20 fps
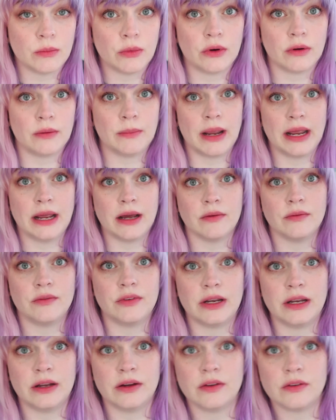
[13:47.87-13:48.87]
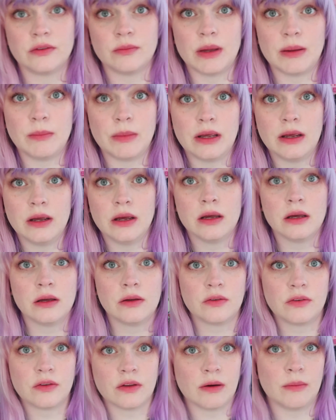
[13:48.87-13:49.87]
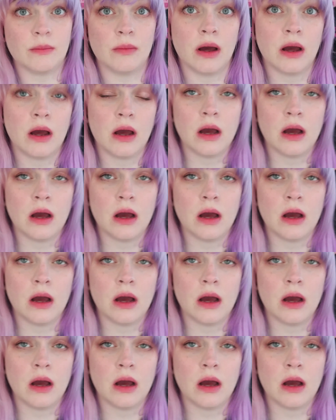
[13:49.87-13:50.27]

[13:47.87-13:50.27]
more makeup videos, maybe some